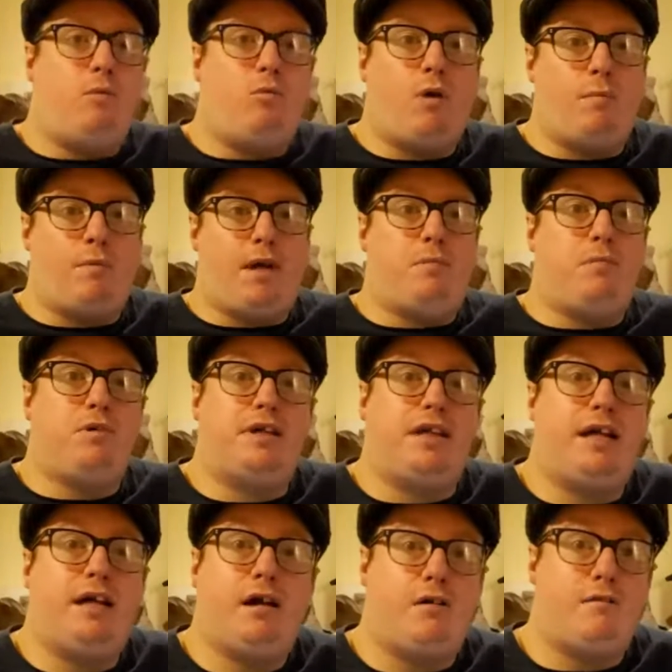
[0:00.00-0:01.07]
what people
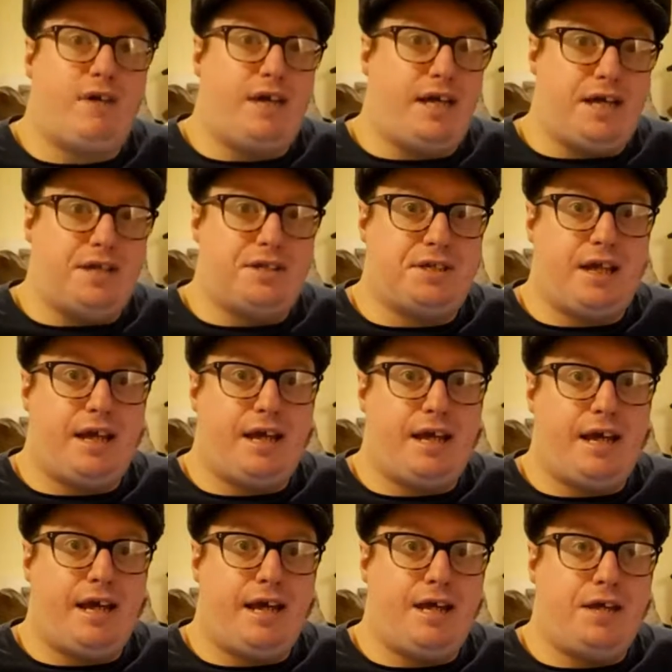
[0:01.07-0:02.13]
think of for Easter
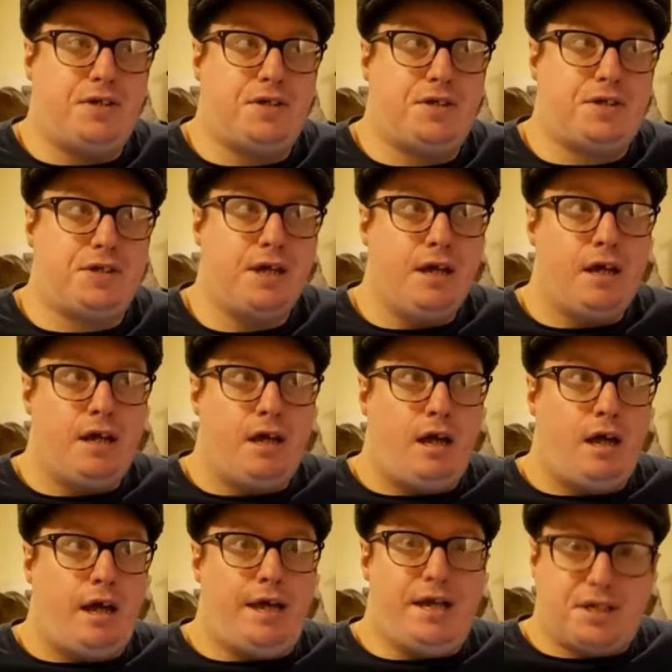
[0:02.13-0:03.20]
is
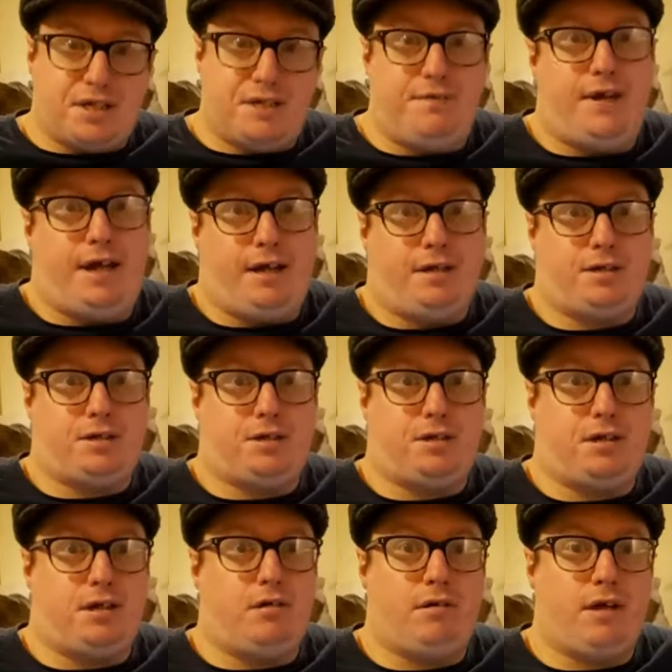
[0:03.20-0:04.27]
Easter eggs.
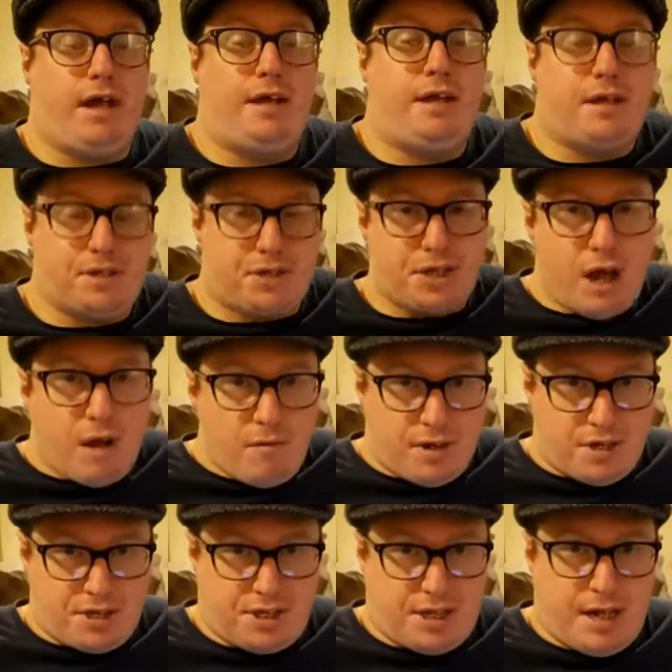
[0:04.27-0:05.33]
Okay, that's the
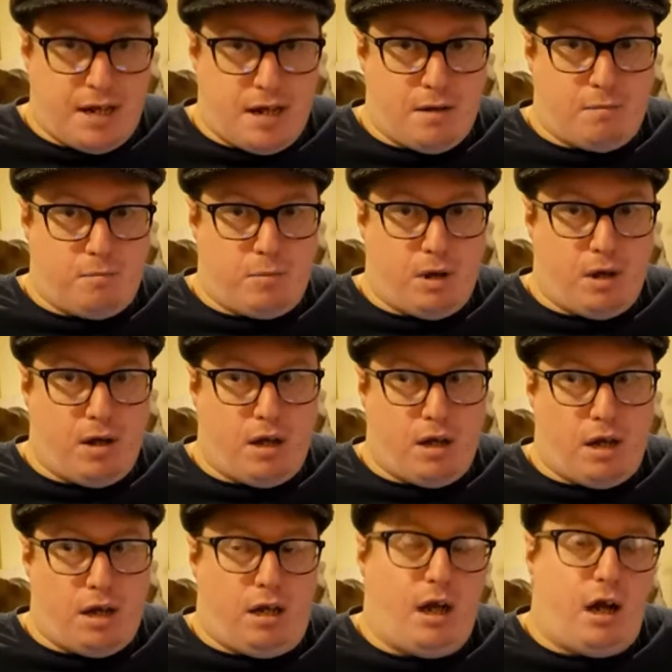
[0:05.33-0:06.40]
obvious thing, but
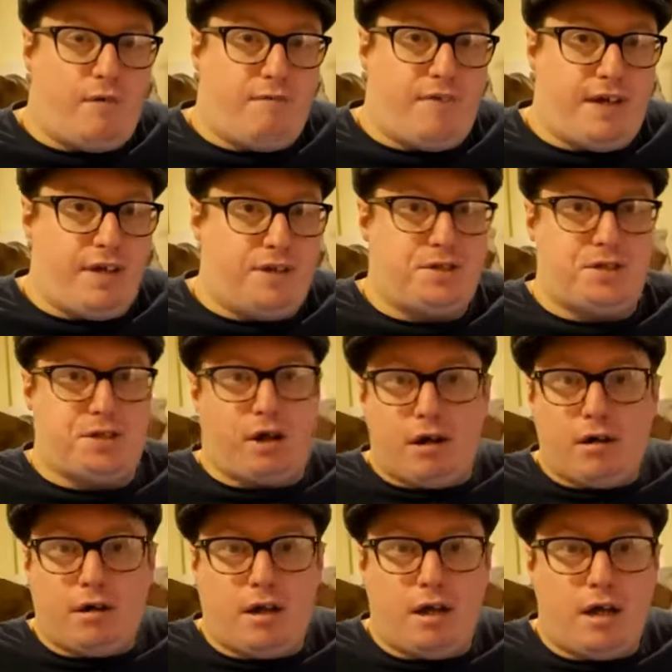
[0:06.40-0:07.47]
a lot of it is
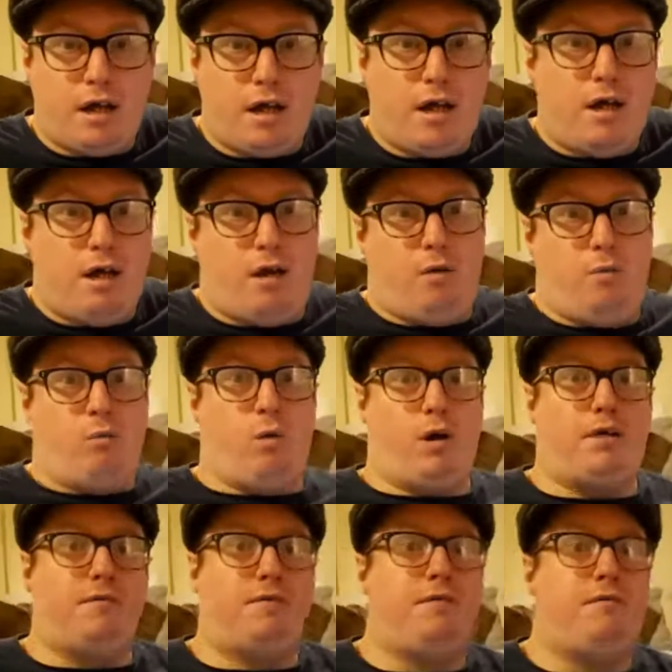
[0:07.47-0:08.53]
chocolate. And
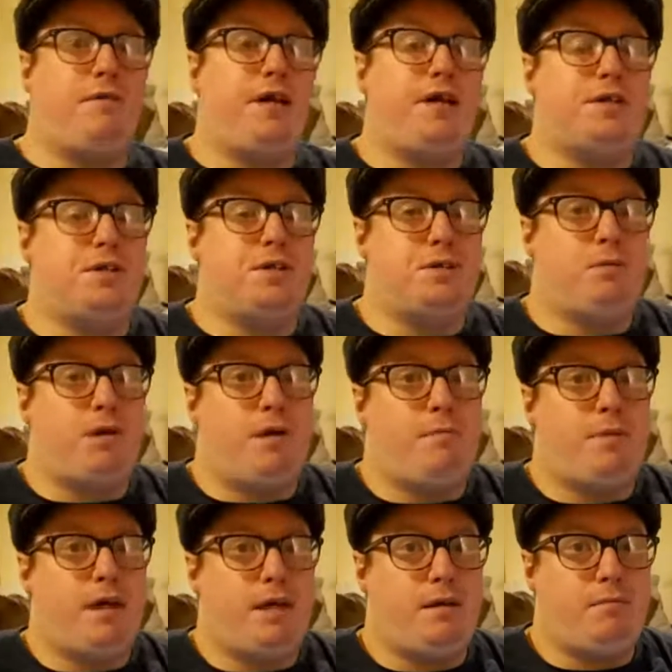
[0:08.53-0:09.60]
one of the reasons why
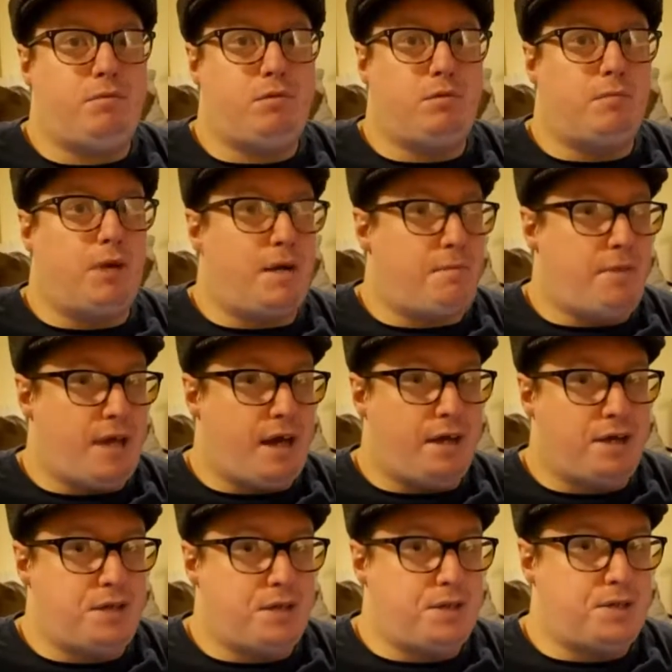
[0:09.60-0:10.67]
people might be
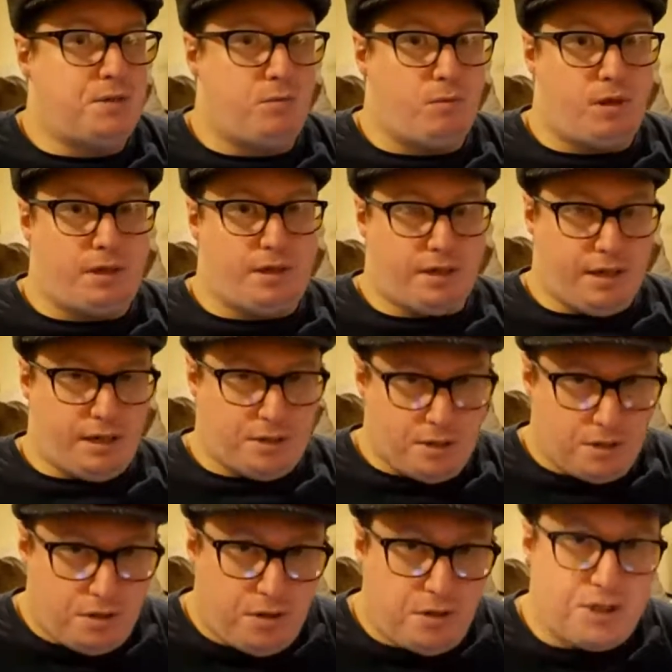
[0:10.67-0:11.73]
anxious, and one of the things
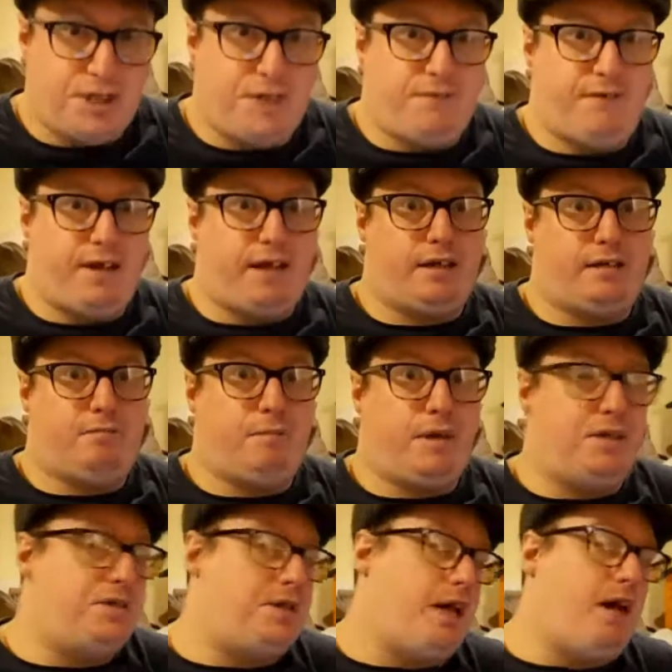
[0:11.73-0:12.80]
that does affect
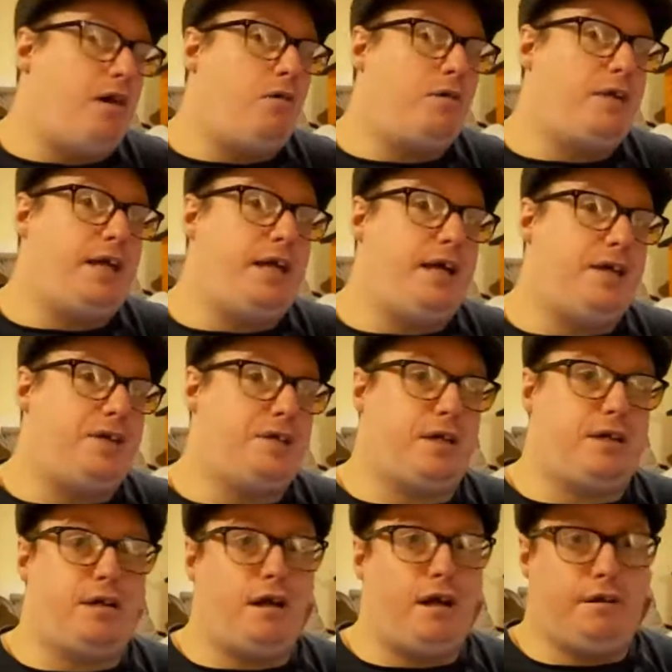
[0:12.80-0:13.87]
mental health is,
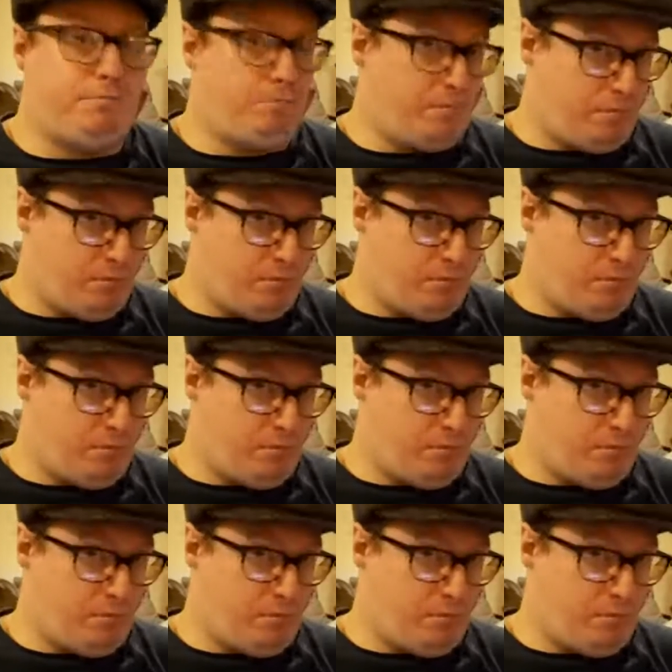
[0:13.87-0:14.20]
and I